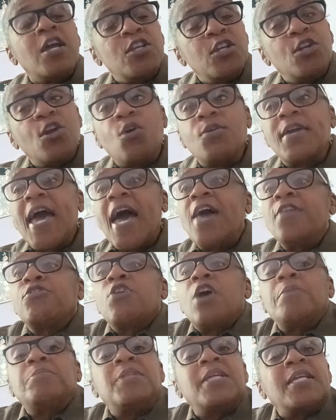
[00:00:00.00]
you know, gather
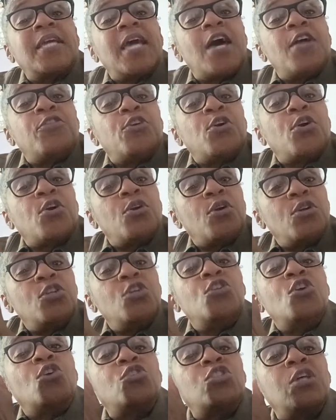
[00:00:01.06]
up together, you
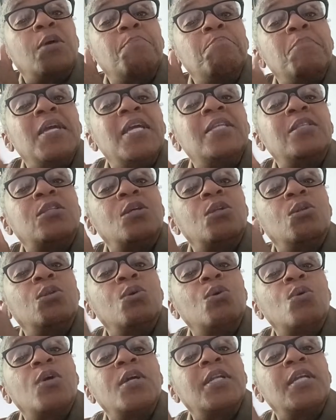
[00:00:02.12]
know, to meet the
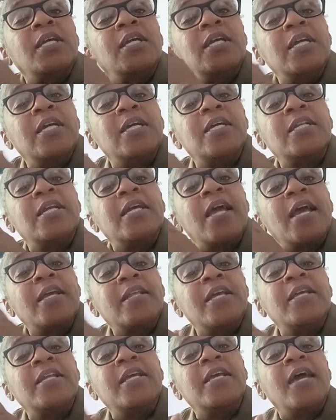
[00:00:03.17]
Lord in the
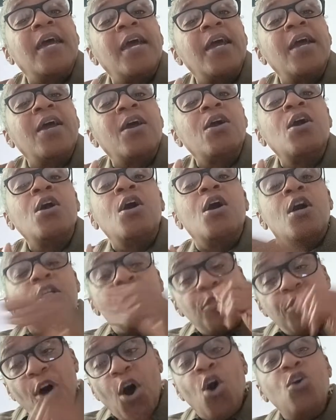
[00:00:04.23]
in the air.
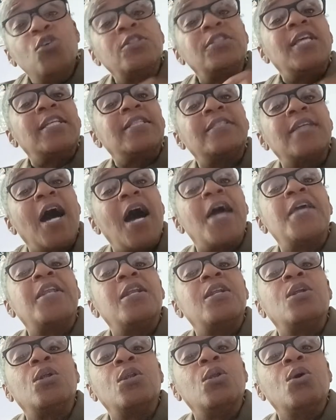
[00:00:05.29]
Those that died
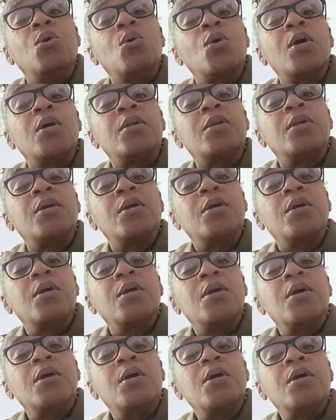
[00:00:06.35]
in the Lord,
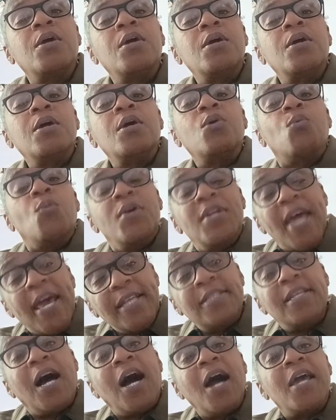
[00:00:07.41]
when they
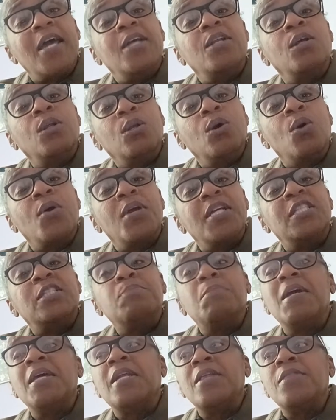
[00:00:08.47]
die in the Lord, it's
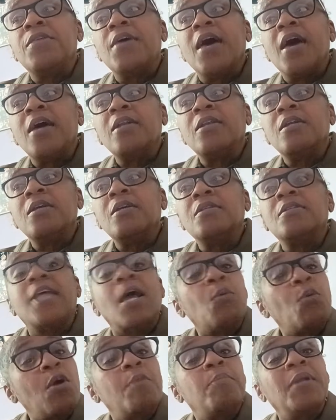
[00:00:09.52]
meaning that they
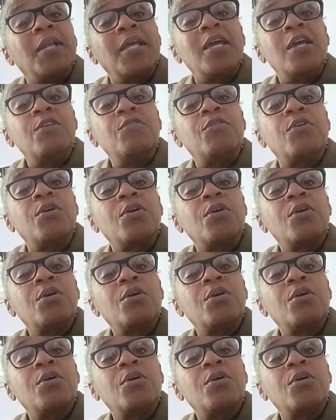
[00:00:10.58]
were a believer.